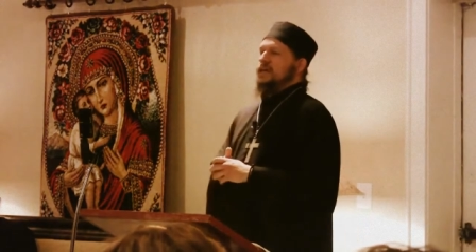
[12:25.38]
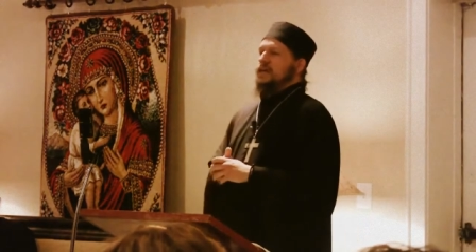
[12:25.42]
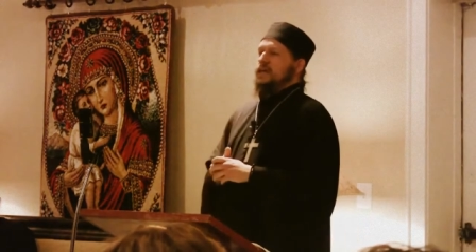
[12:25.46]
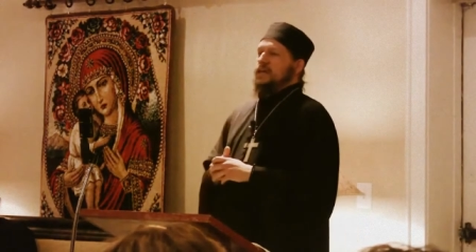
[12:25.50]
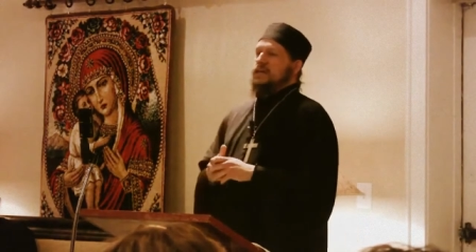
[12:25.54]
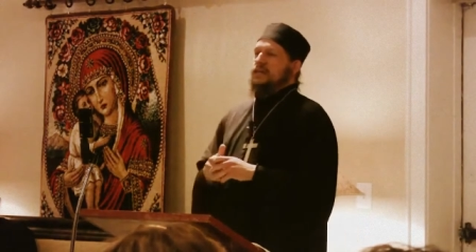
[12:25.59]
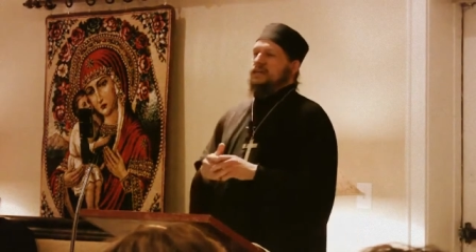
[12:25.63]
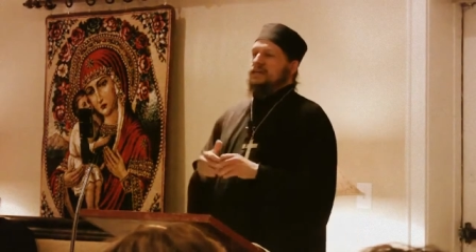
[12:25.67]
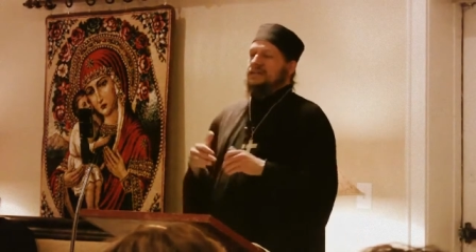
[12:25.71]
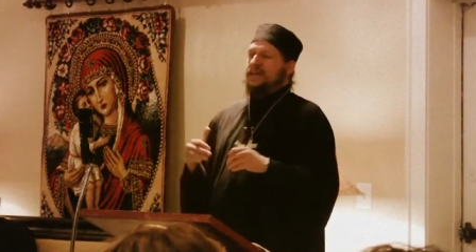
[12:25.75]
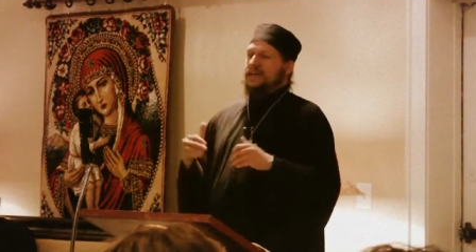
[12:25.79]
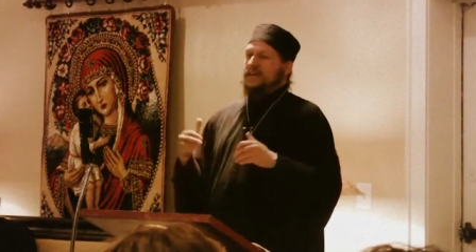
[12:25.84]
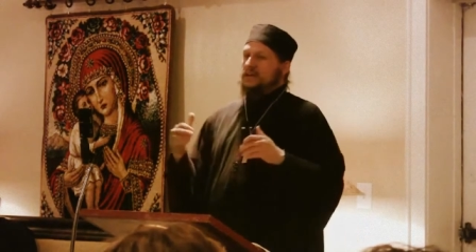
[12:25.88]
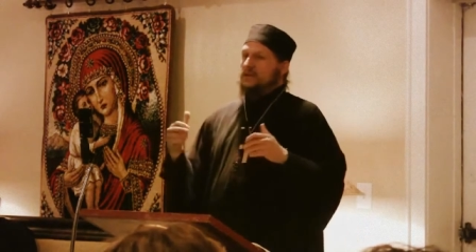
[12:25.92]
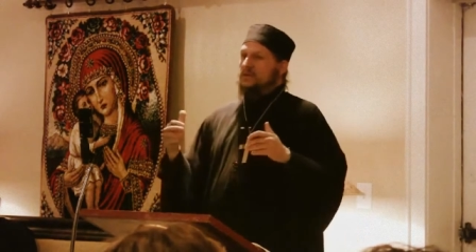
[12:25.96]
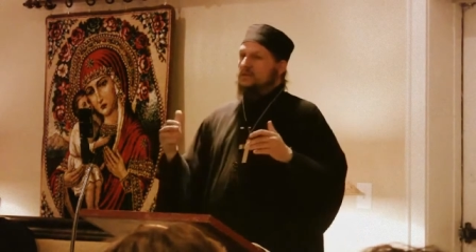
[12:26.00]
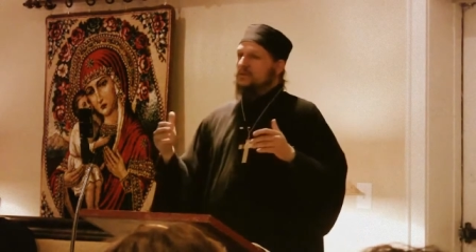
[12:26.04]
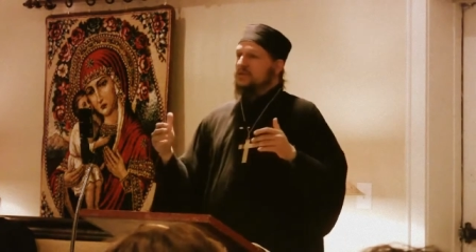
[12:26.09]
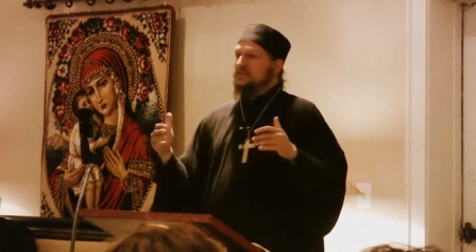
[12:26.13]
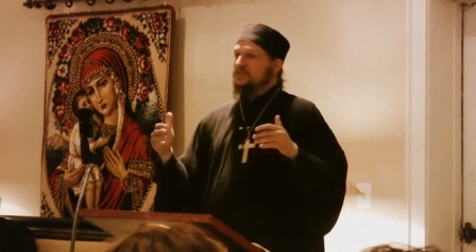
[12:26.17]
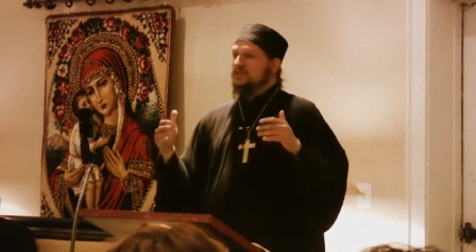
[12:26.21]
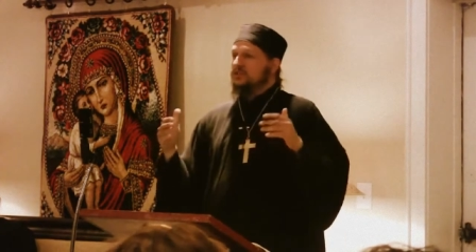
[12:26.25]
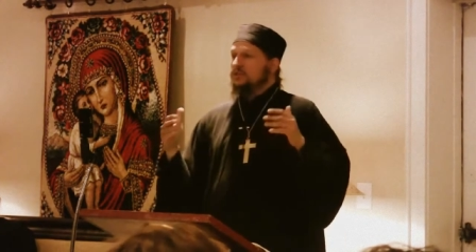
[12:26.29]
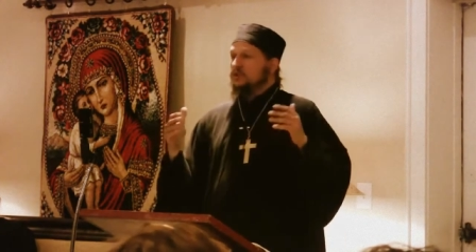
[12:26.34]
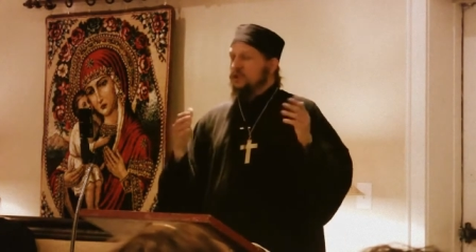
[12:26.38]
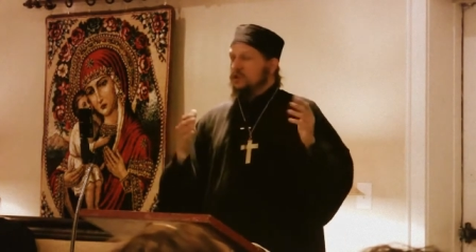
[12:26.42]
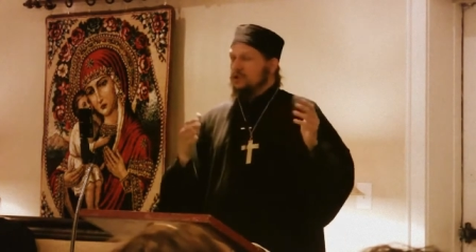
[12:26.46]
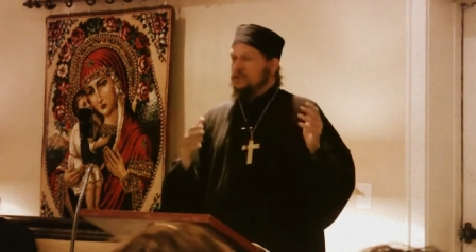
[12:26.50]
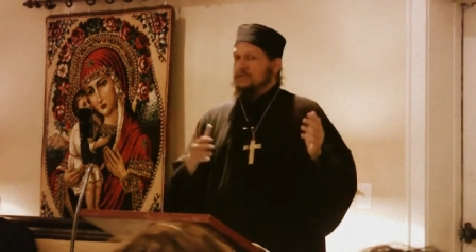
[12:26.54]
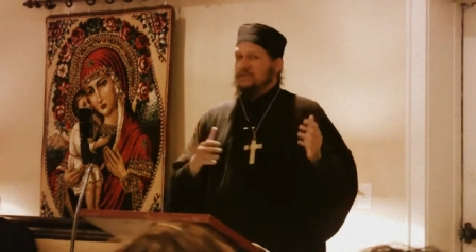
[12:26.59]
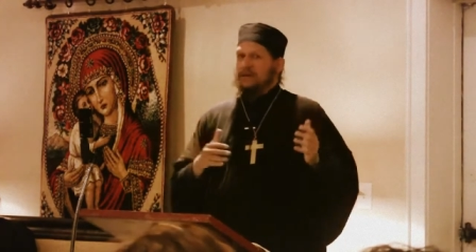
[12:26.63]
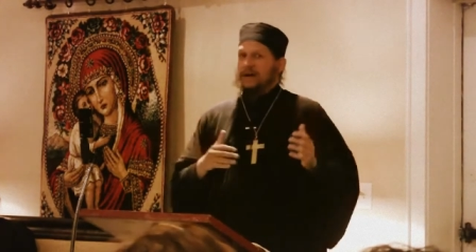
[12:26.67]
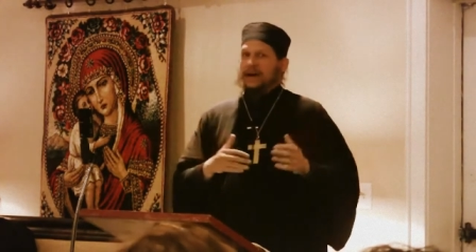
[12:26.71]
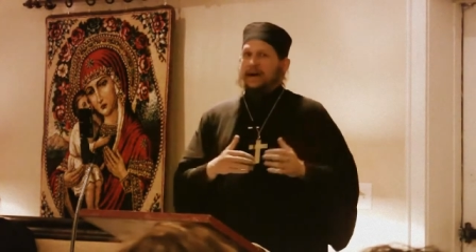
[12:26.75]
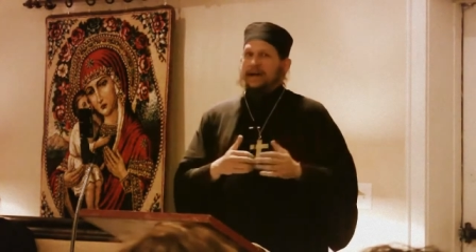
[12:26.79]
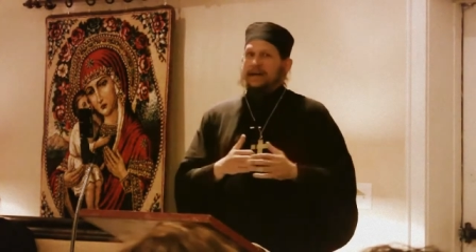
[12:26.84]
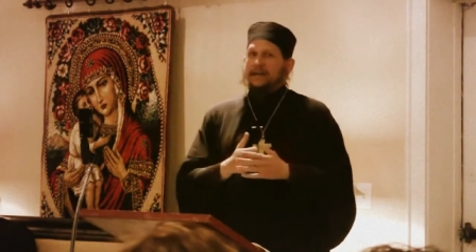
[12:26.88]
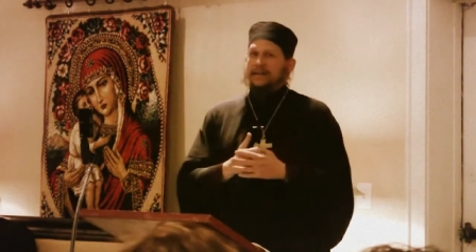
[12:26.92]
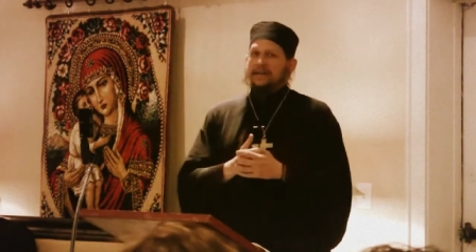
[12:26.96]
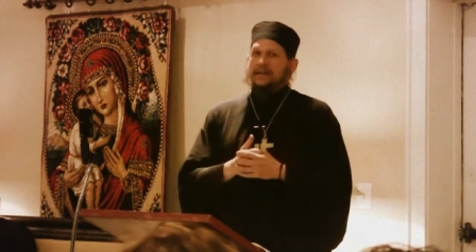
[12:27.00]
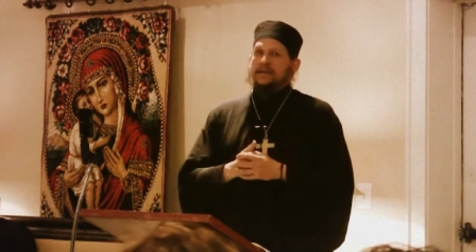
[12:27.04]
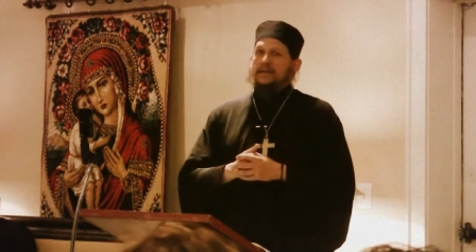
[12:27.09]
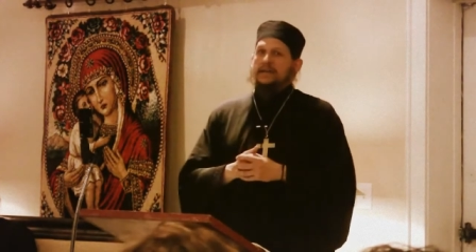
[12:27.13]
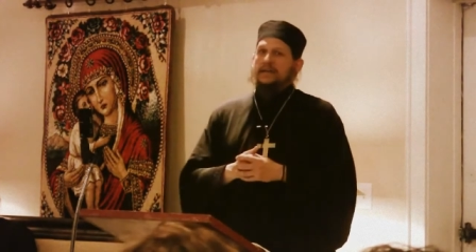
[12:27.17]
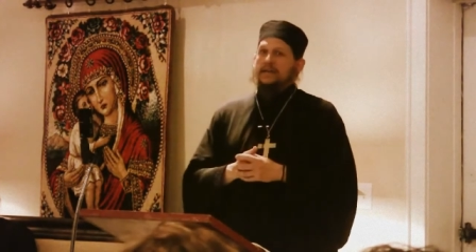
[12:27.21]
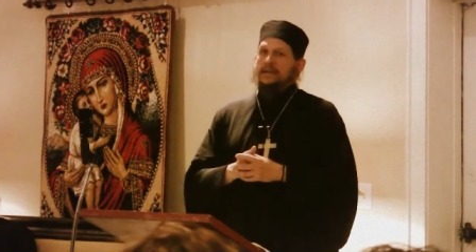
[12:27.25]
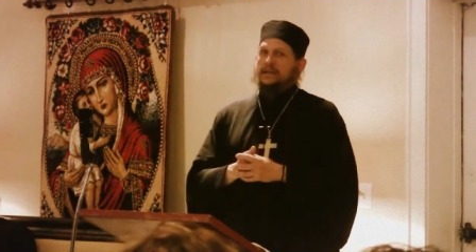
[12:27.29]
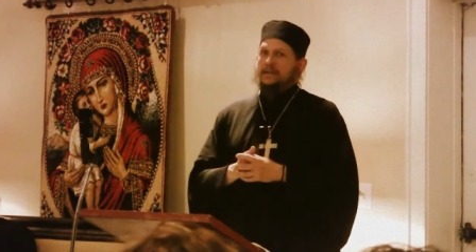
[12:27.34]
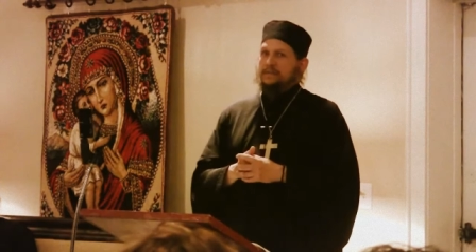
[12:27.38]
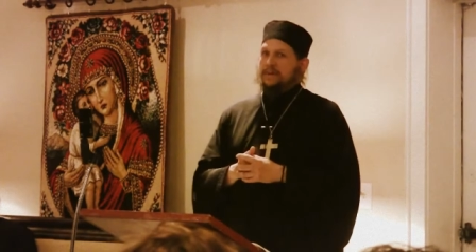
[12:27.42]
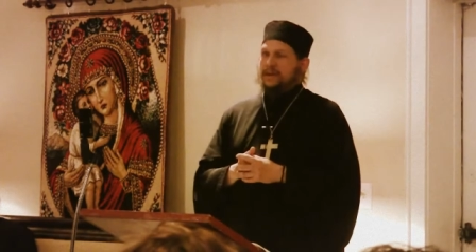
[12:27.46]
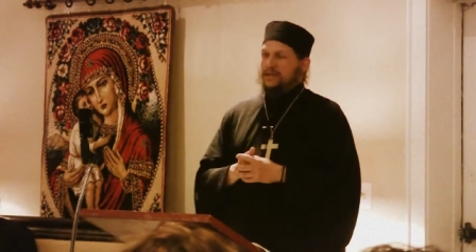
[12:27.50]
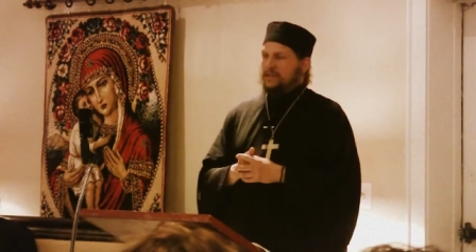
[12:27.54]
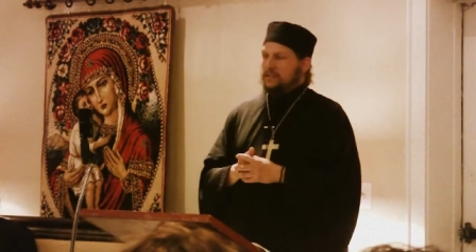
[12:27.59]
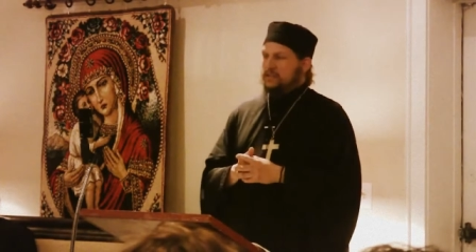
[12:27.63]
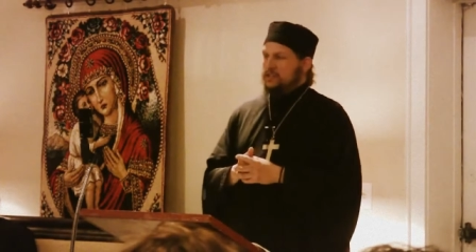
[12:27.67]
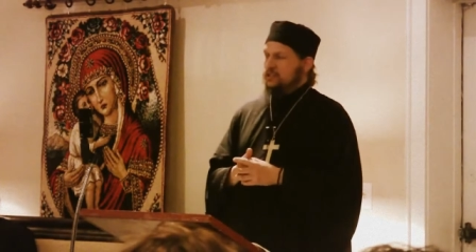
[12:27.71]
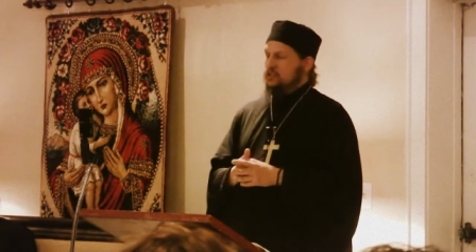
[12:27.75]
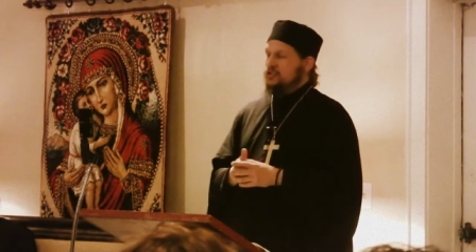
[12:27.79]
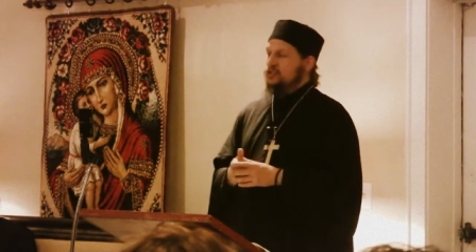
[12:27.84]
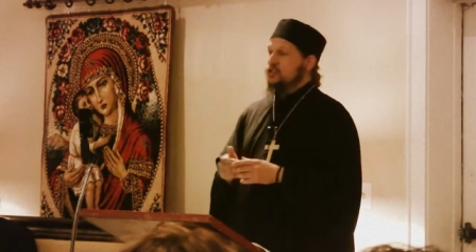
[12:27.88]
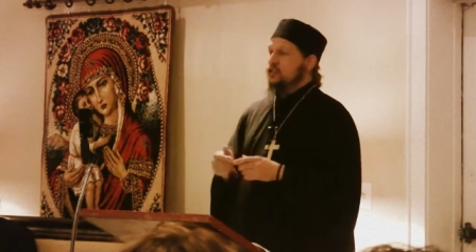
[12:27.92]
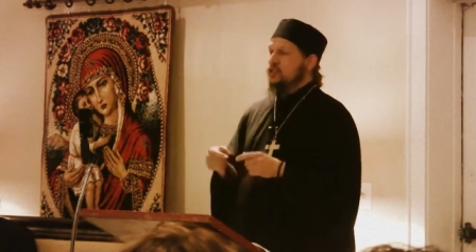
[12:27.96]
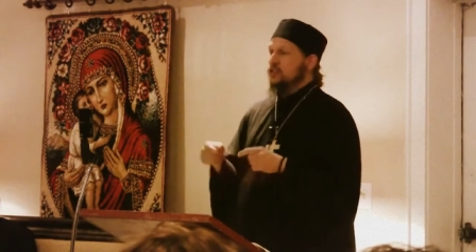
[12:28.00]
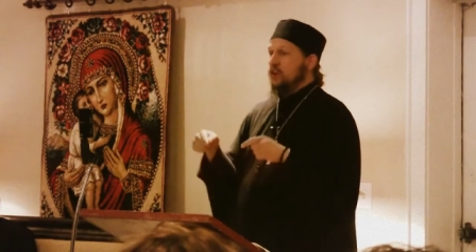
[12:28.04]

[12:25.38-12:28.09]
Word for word: He later was glorified eh, by the church,